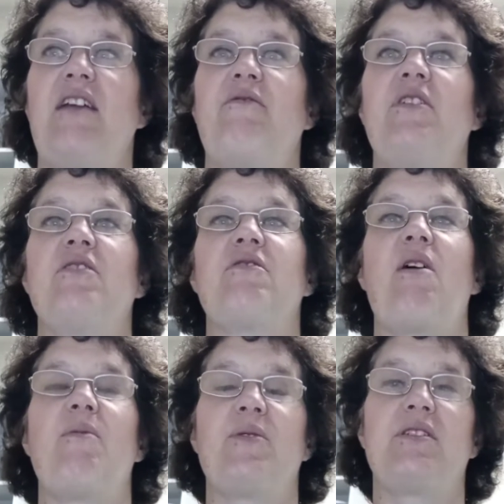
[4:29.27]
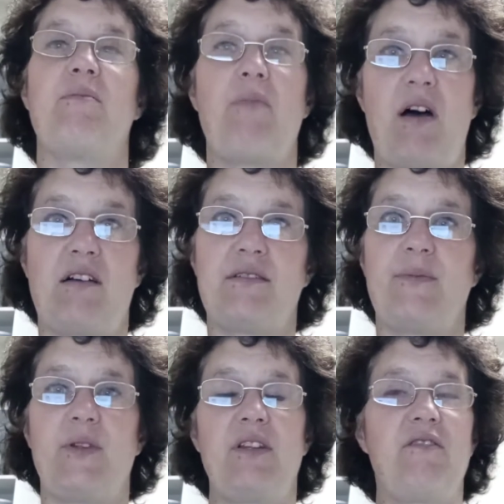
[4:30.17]
It feels almost
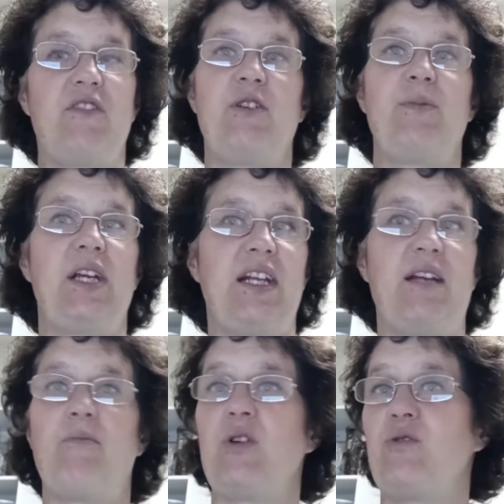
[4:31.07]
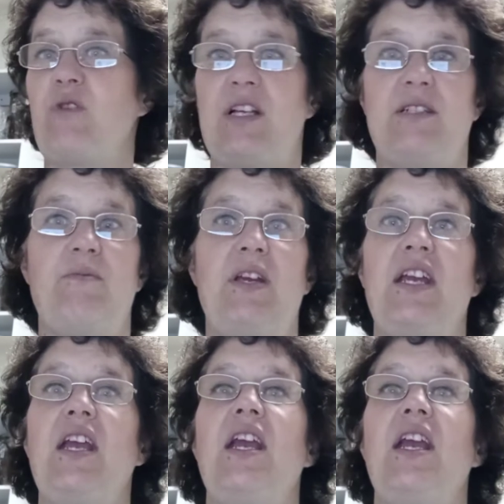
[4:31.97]
impossible at the very beginning, but trust me,